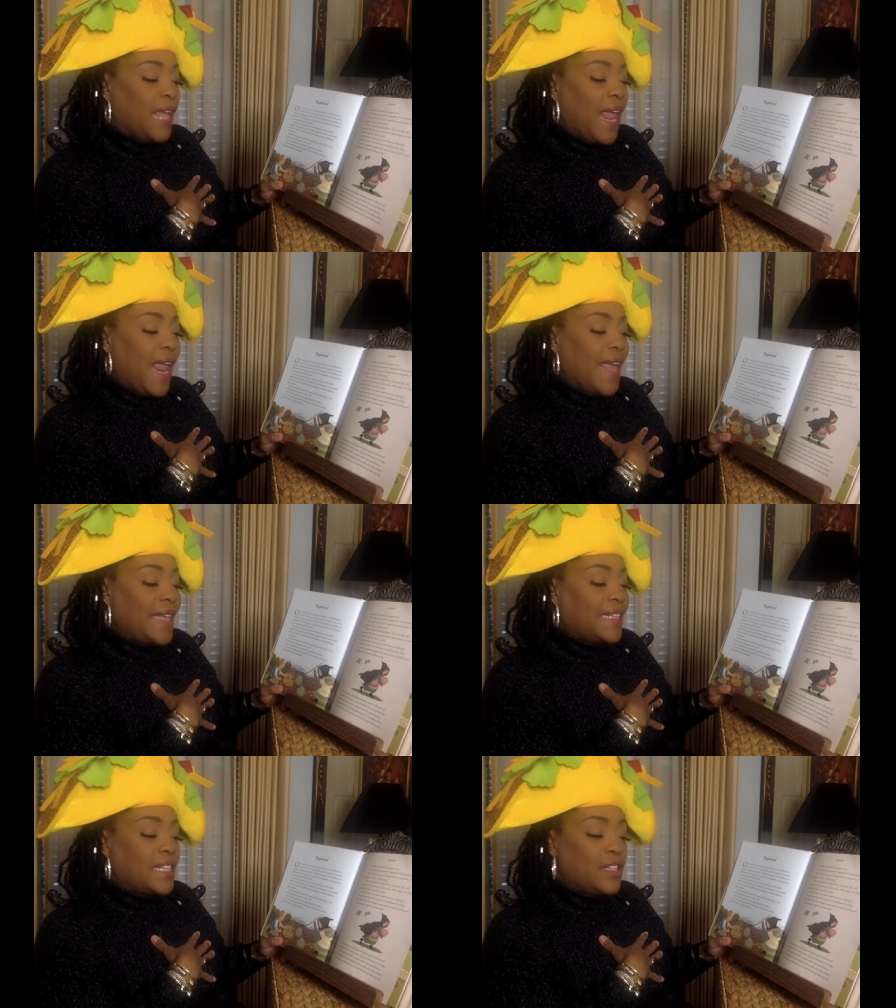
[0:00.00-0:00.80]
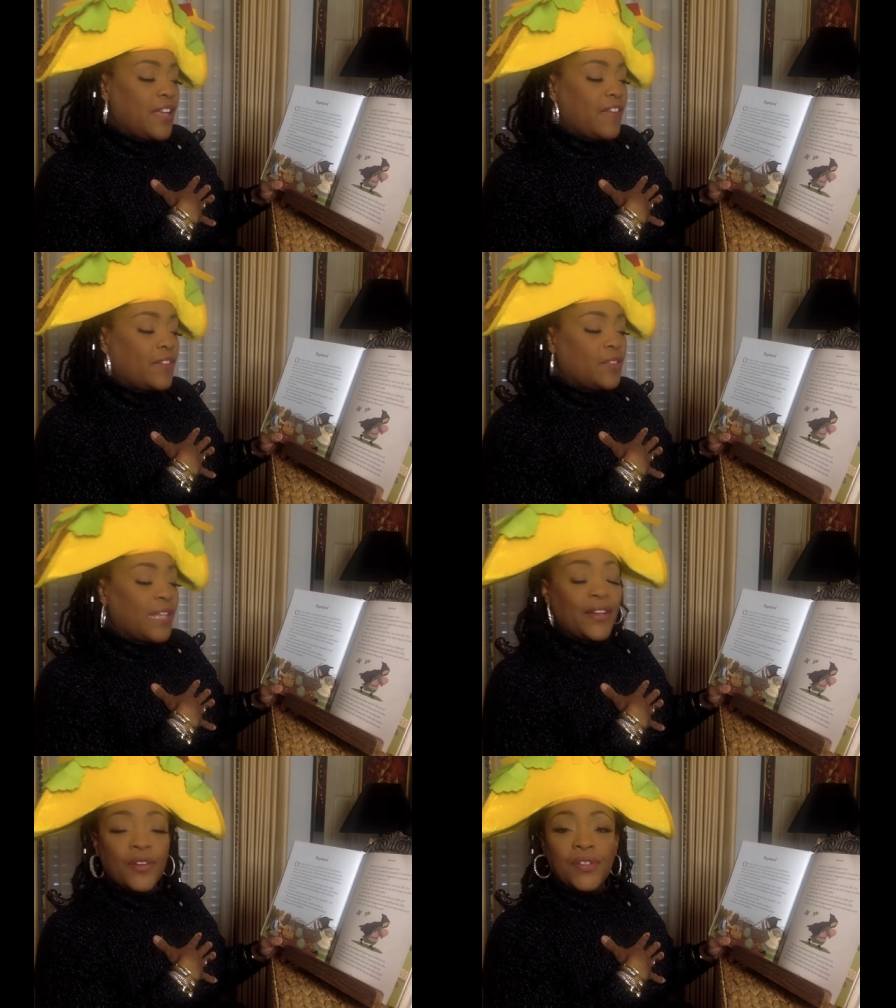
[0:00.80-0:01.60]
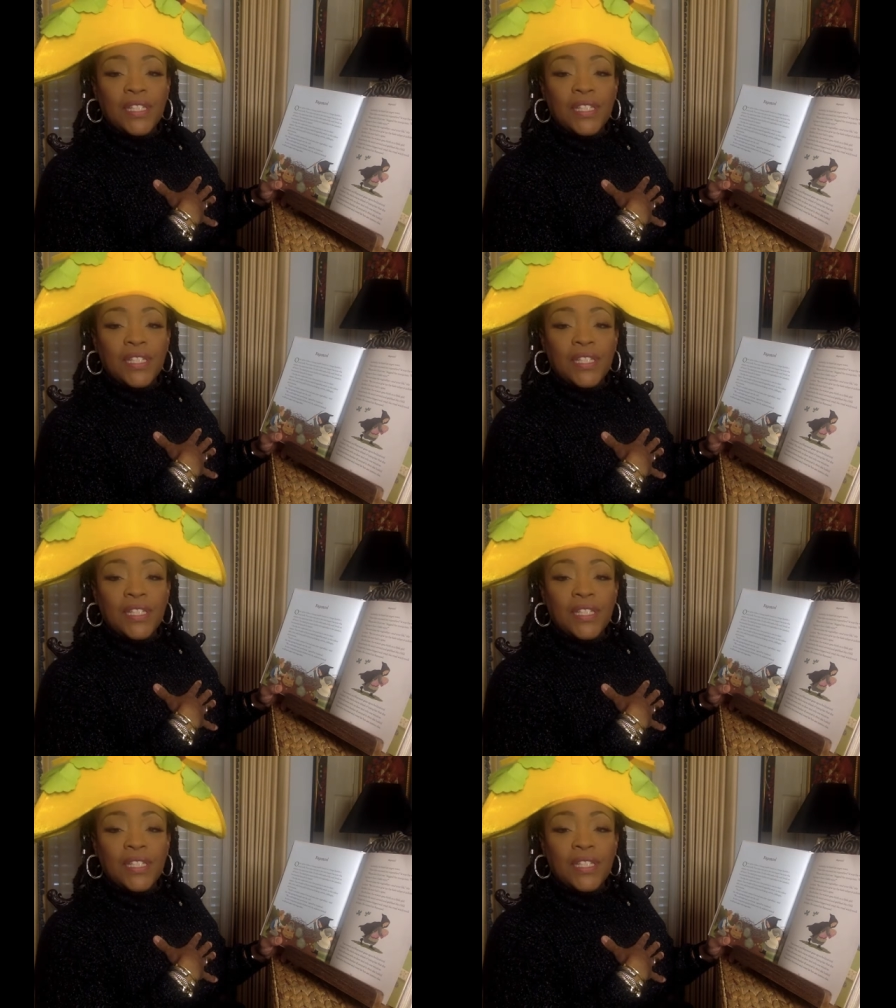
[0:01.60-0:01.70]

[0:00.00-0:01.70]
and never let her